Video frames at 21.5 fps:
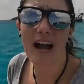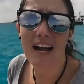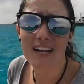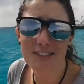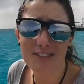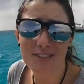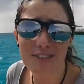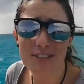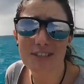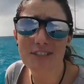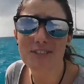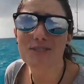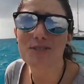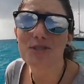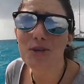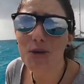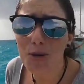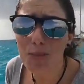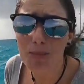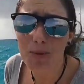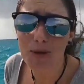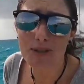are actually
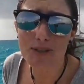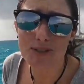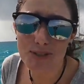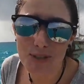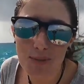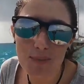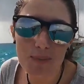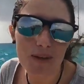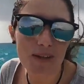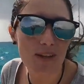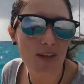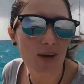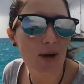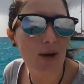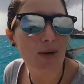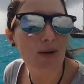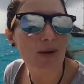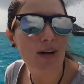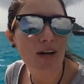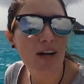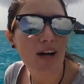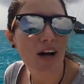super, super
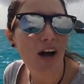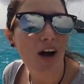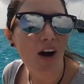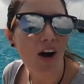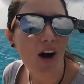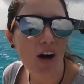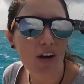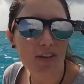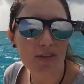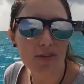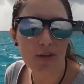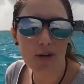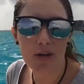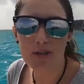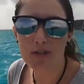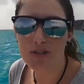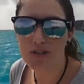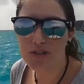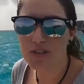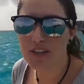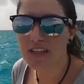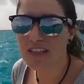low on
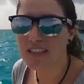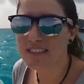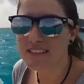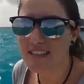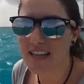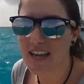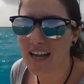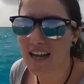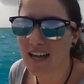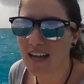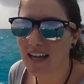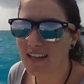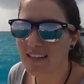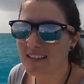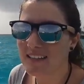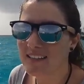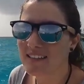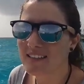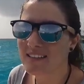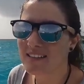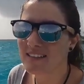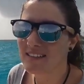groceries and
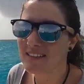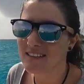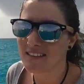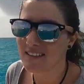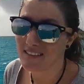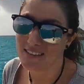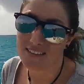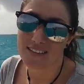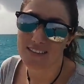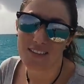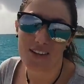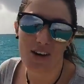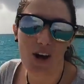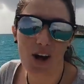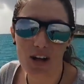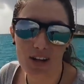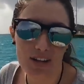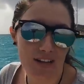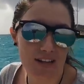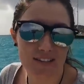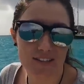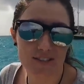
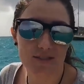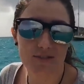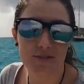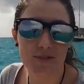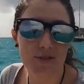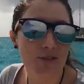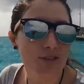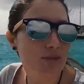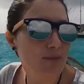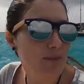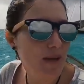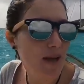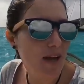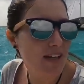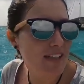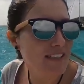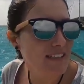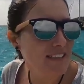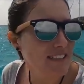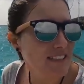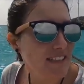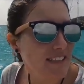all kinds of food, to be
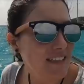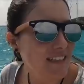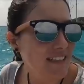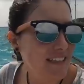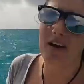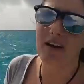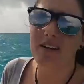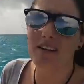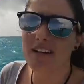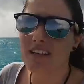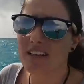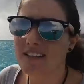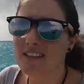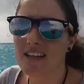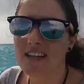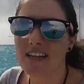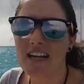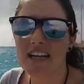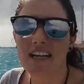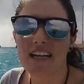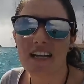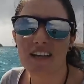honest. Barely
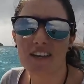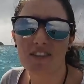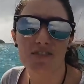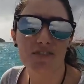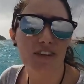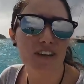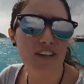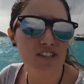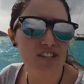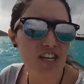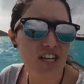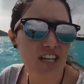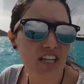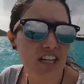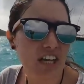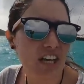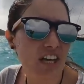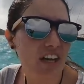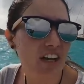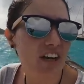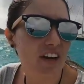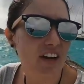done any fishing
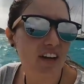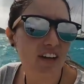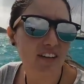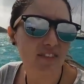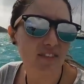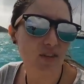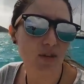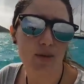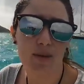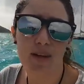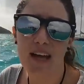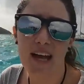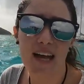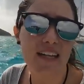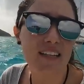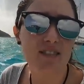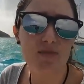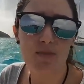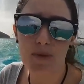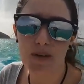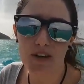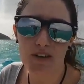here. You
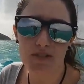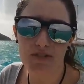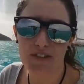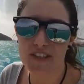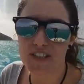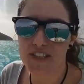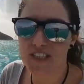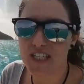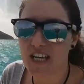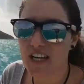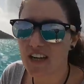can't spear fish